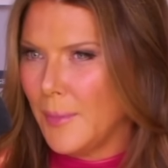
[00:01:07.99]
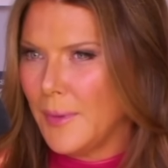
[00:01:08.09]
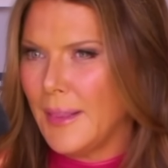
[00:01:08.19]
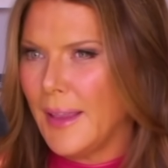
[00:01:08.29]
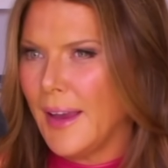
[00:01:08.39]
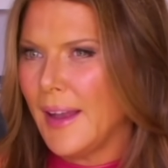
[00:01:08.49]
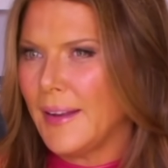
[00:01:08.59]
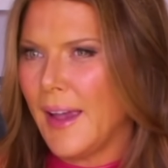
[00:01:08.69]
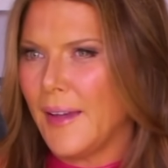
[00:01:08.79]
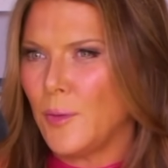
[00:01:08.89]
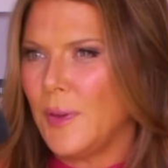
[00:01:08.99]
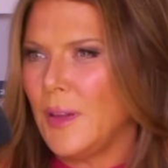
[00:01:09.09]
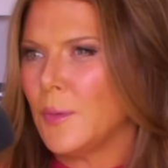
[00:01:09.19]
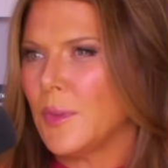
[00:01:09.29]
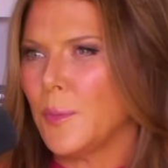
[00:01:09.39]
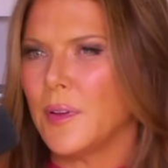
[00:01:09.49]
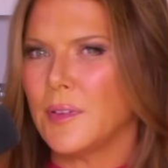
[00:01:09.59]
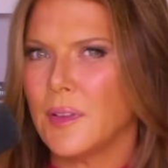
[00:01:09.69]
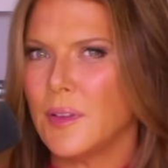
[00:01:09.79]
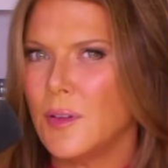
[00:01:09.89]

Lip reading: I mean, they had to have a meeting with the president